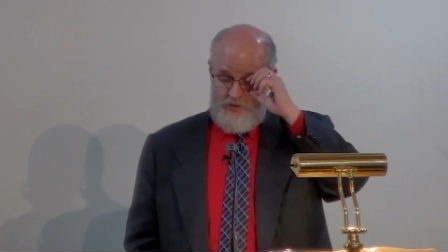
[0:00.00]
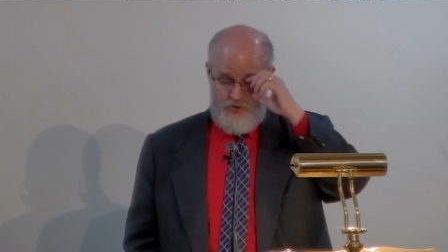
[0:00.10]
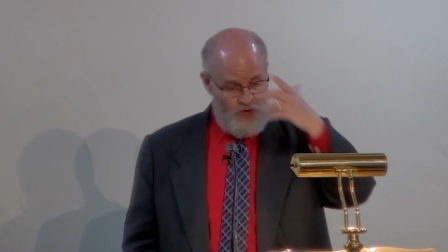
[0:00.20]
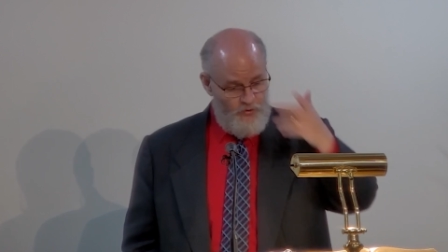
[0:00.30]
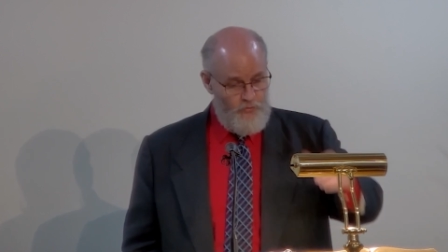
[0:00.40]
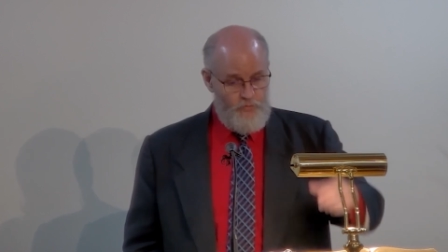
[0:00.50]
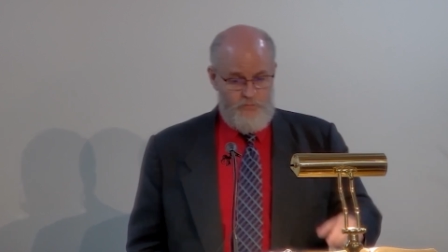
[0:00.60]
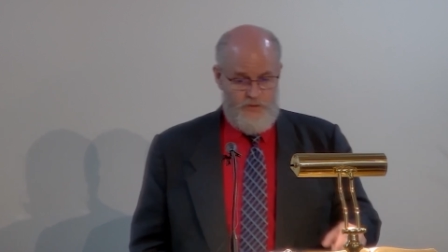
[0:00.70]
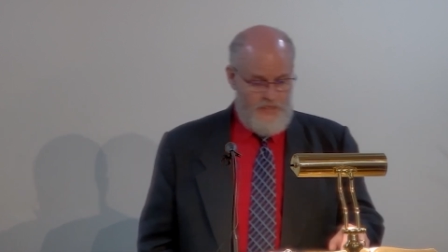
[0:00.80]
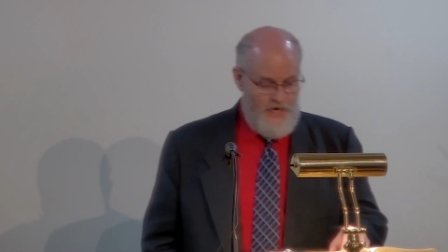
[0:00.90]
And so
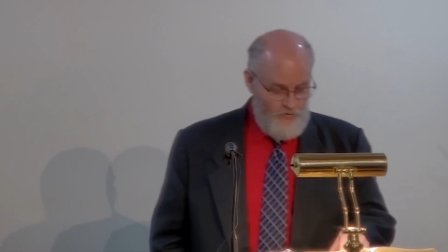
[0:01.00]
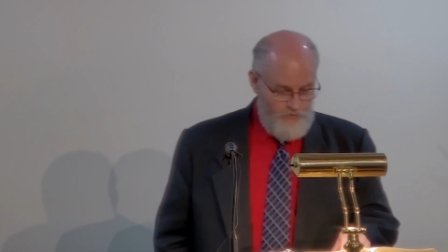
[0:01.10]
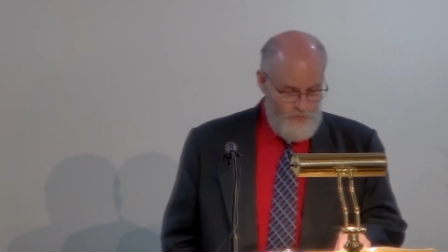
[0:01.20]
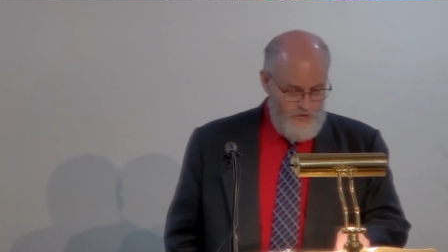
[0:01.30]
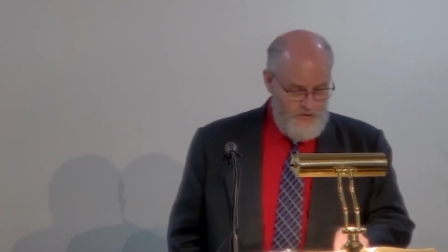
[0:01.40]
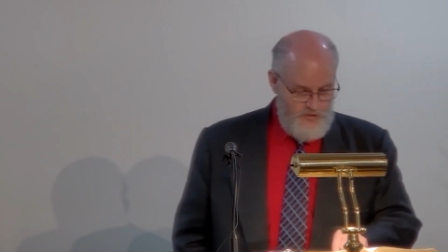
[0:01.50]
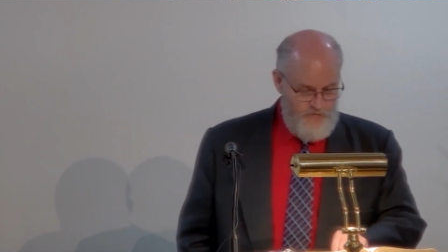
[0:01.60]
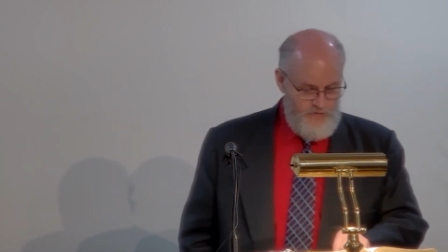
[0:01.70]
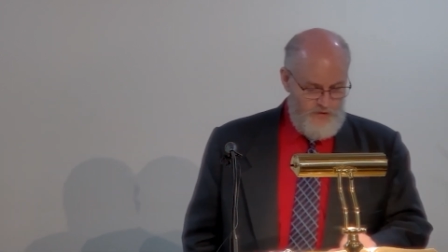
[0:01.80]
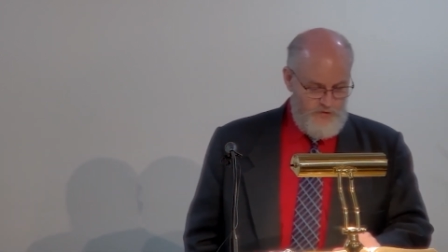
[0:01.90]
the title for this
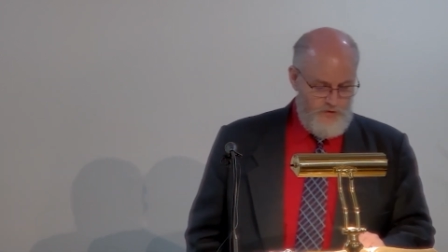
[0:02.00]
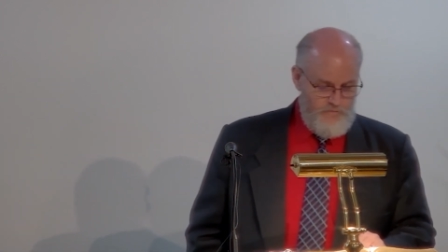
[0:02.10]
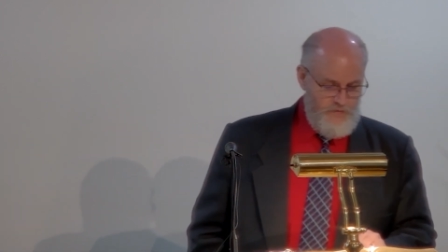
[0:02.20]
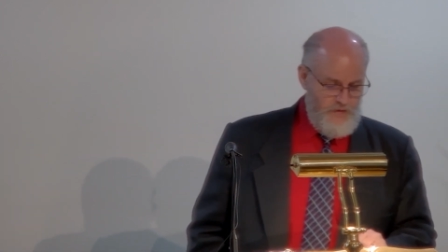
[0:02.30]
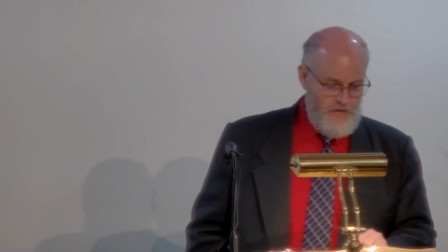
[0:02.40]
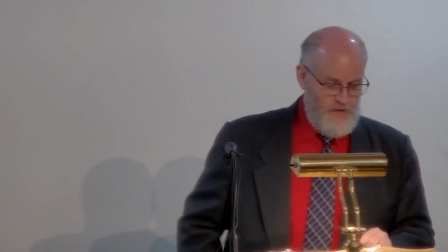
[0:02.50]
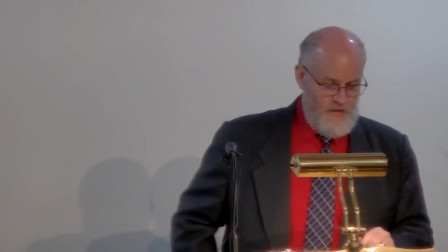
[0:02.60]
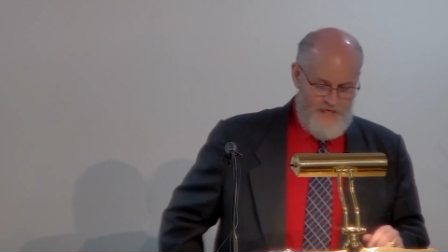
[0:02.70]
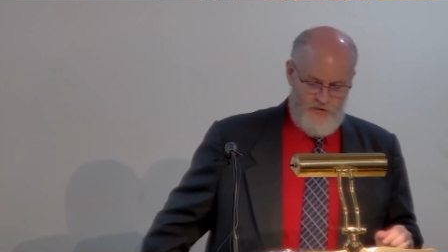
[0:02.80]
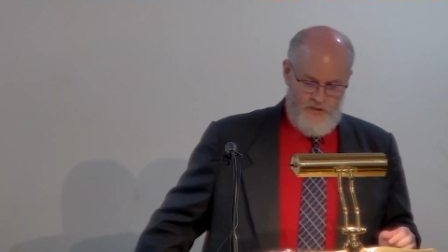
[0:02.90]
evening's
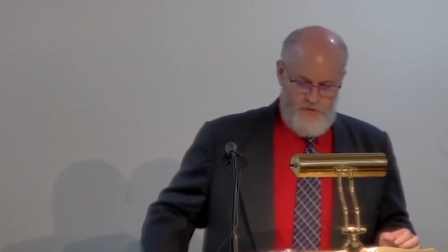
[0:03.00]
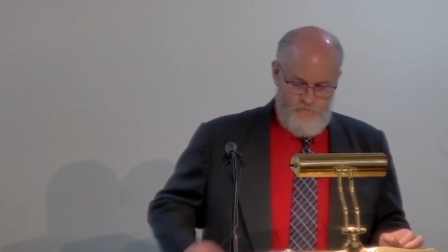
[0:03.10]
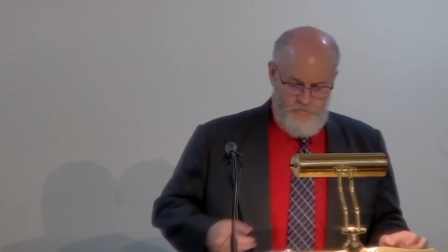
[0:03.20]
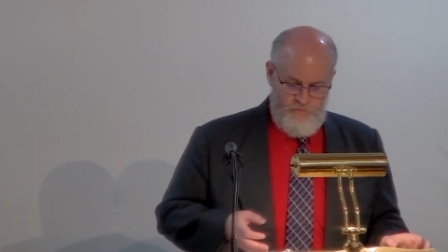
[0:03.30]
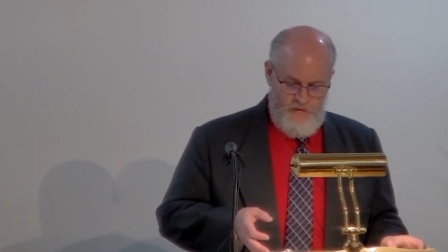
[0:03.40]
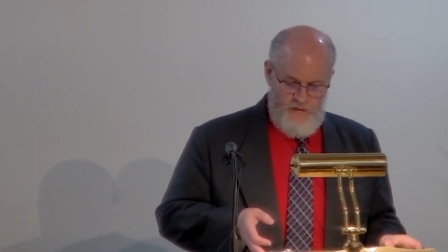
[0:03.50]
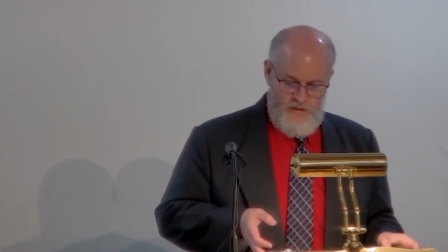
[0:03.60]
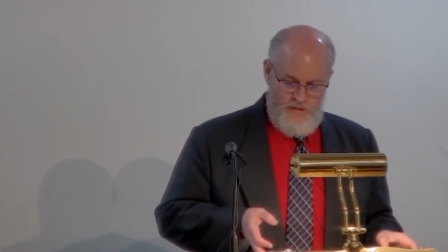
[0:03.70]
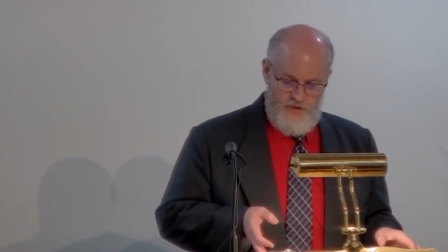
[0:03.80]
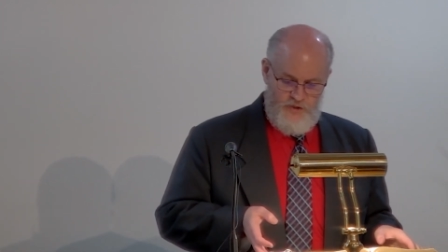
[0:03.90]
lesson
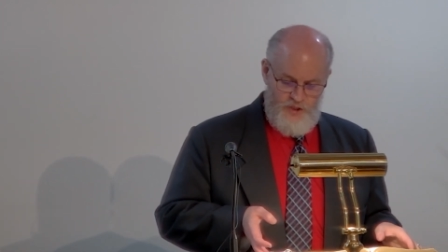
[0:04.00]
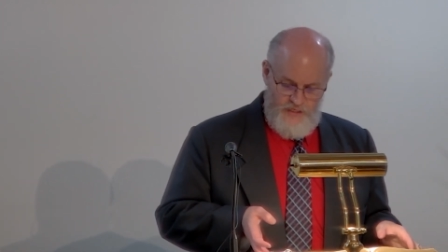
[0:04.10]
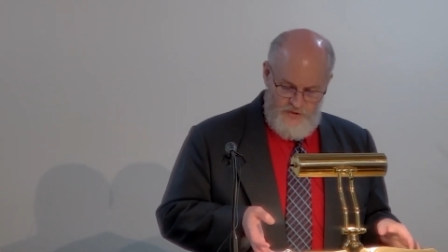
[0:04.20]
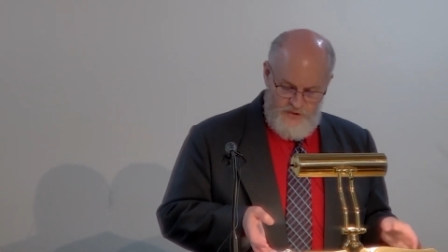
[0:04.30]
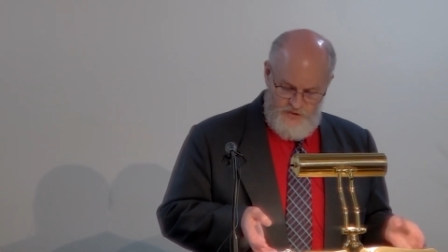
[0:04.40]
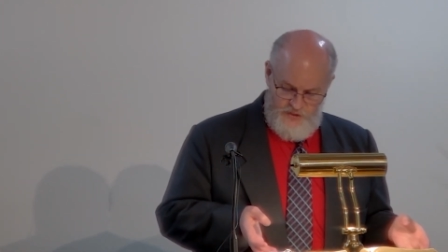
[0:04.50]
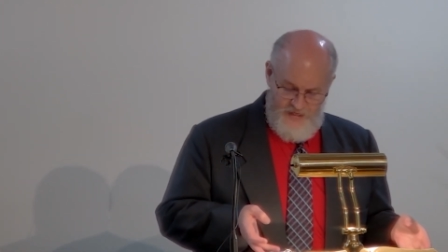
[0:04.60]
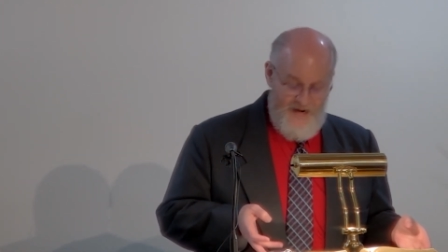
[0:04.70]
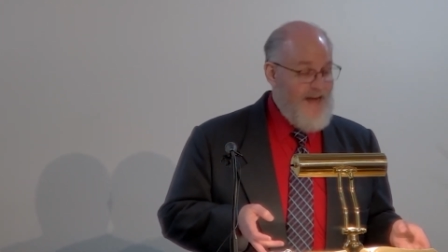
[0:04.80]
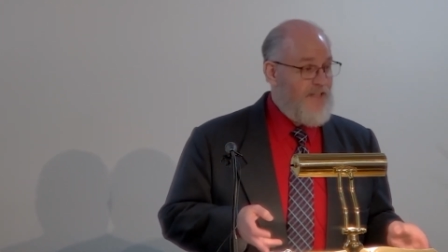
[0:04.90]
is Jesus
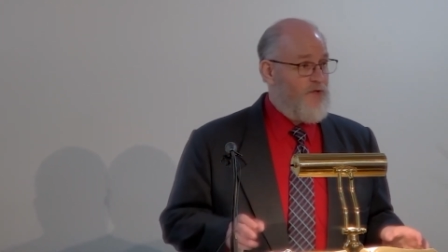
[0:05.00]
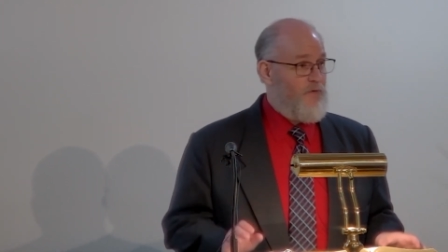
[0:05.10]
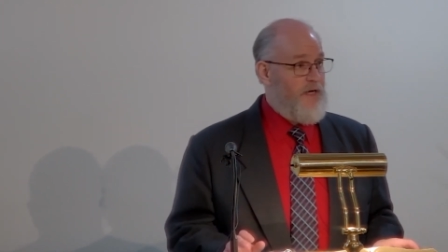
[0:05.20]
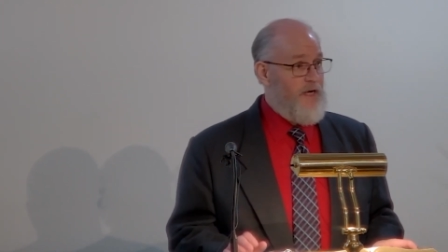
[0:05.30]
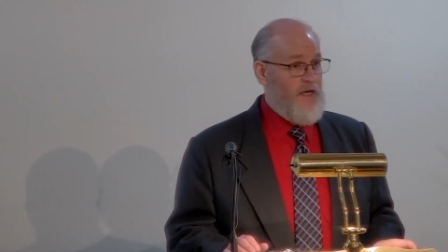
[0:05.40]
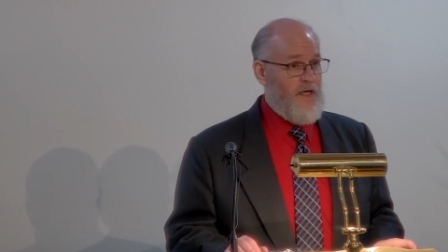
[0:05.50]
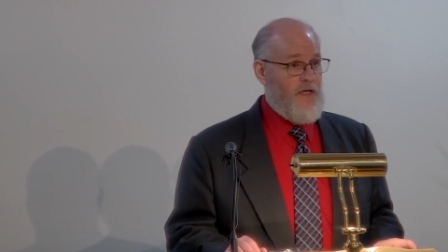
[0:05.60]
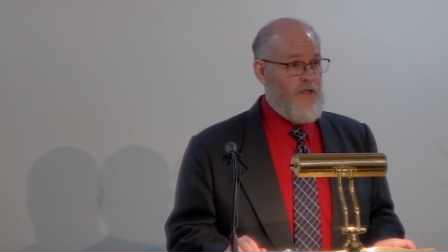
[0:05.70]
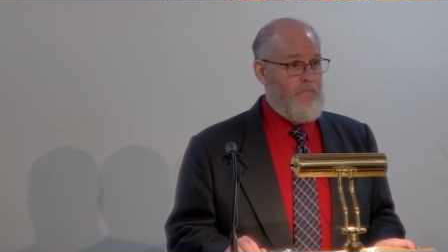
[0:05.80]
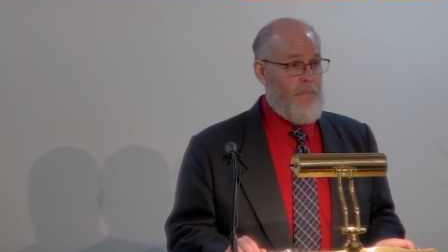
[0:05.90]
the Nazarene.
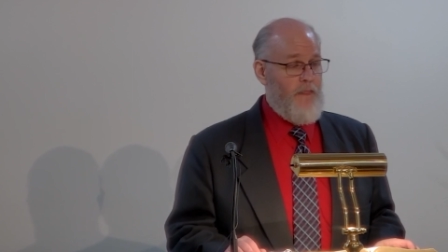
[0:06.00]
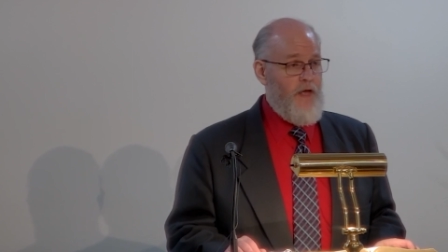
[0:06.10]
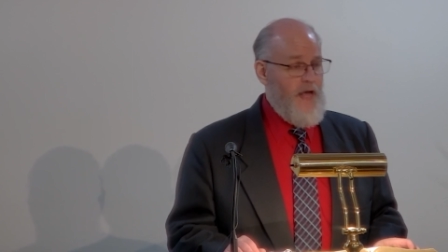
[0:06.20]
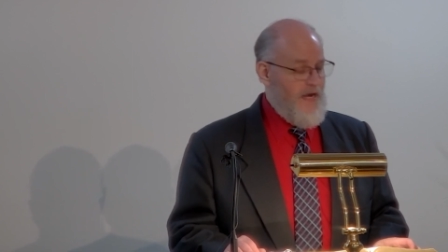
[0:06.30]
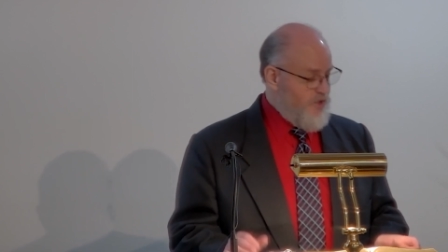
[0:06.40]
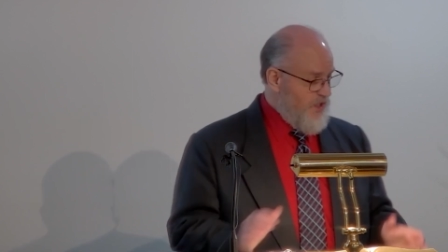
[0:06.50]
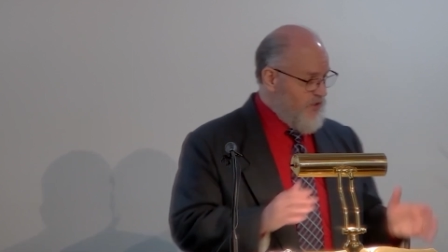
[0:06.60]
And